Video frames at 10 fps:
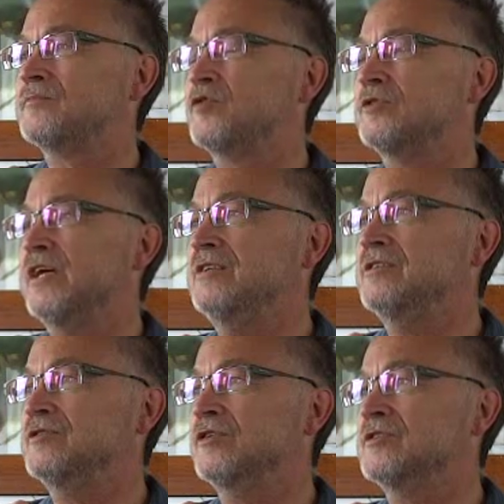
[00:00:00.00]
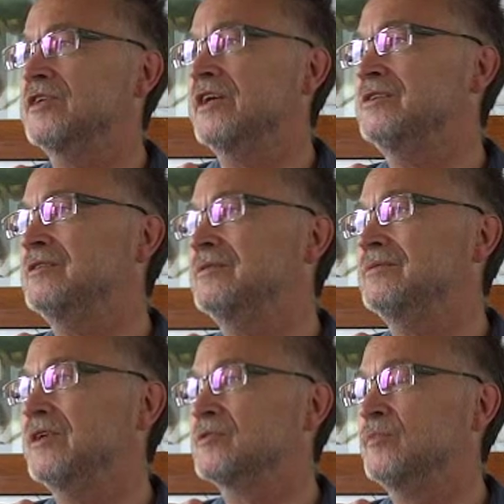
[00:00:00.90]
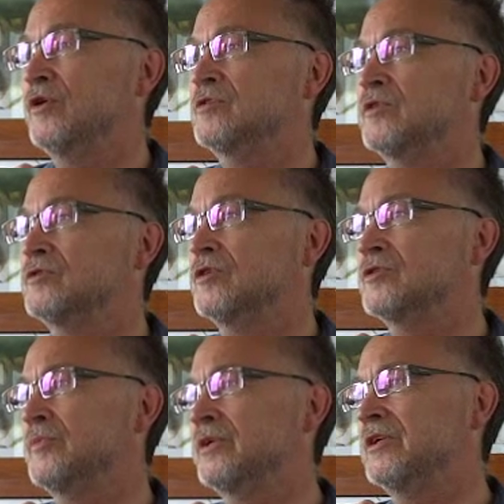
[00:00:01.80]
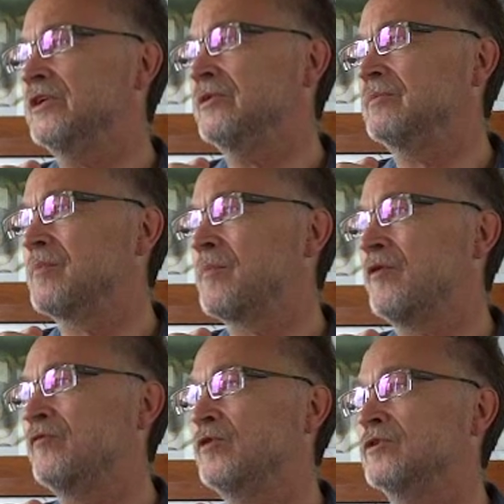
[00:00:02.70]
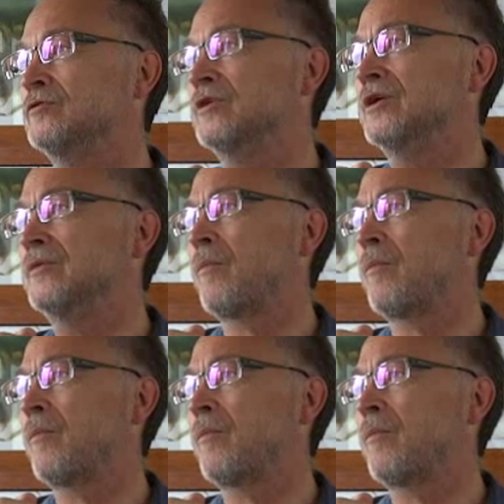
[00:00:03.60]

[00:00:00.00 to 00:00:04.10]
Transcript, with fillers: So that is not the end, as birth was not the beginning of what you are.